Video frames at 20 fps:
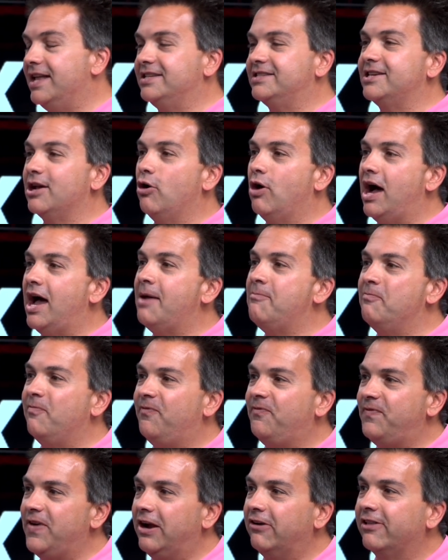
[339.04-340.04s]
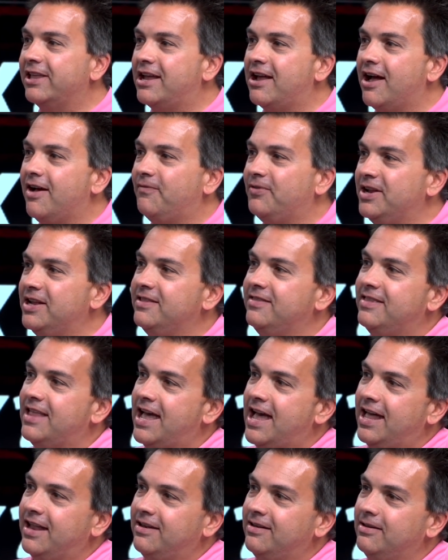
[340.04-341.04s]
and so I'm fairly confident
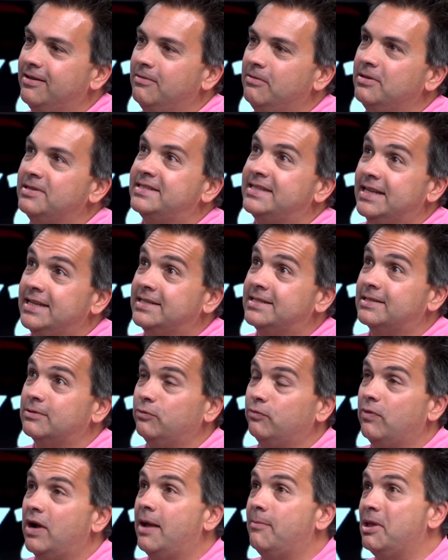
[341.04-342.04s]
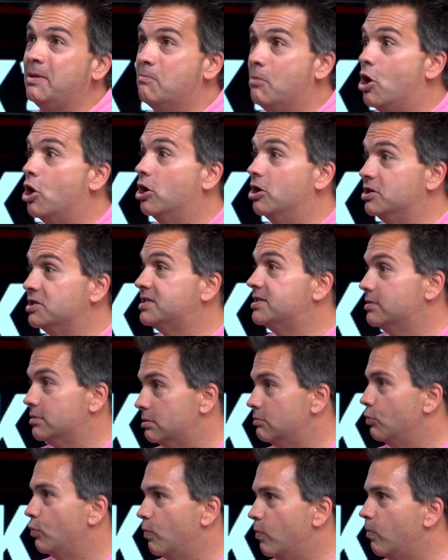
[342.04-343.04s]
that since Remy Mars
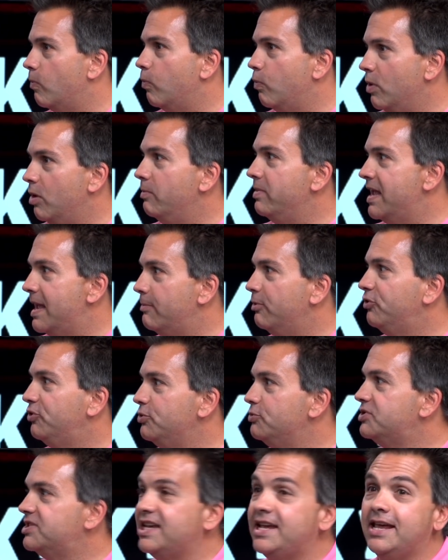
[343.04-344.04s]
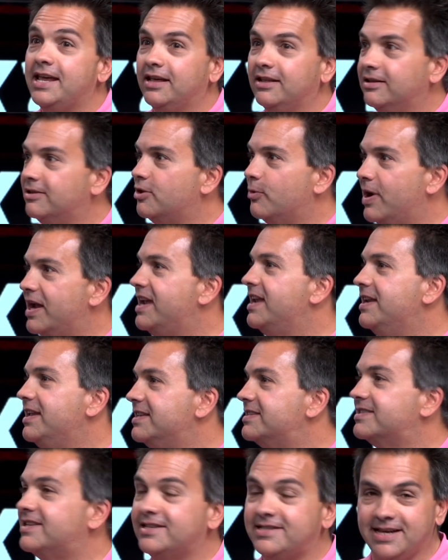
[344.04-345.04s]
will be able to sing the way he needs to